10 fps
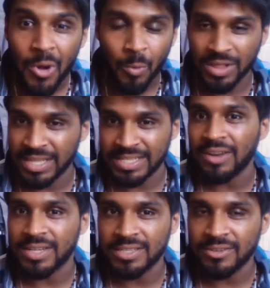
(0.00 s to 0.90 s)
what these
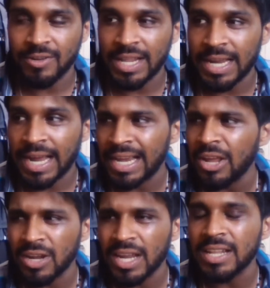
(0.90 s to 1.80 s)
characters are really like.
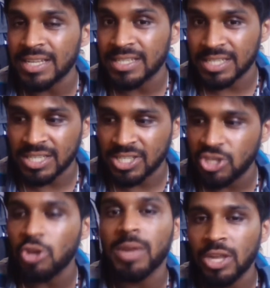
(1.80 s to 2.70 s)
Leon Kennedy's just
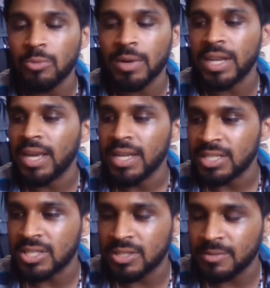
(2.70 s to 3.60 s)
superhuman.
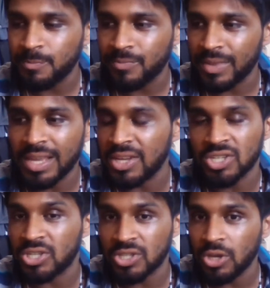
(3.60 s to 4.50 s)
He's
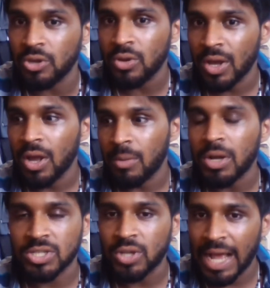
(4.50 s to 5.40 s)
just too
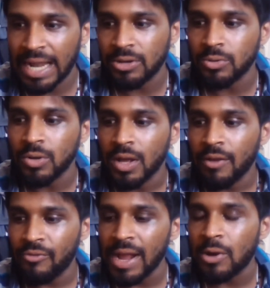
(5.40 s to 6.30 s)
much to handle.
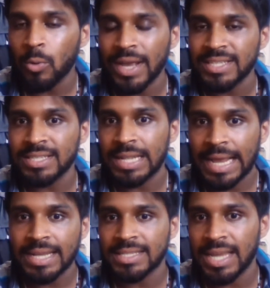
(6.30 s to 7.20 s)
Frank West,
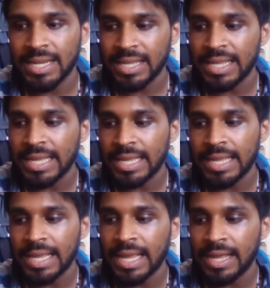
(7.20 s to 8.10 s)
like I said,
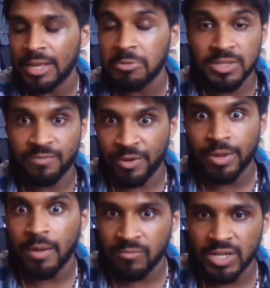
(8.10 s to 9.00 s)
he was
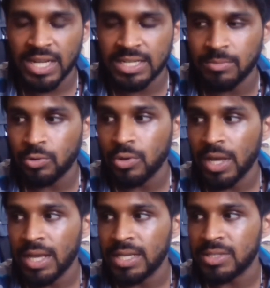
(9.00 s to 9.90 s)
very unpredictable.
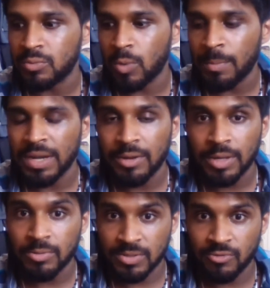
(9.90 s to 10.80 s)
His
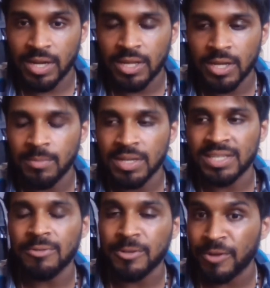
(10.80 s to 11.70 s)
weaponry was really good because
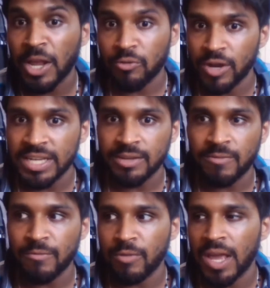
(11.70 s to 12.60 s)
he was very creative
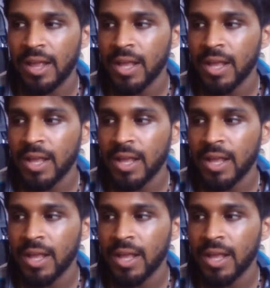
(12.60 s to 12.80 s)
with it.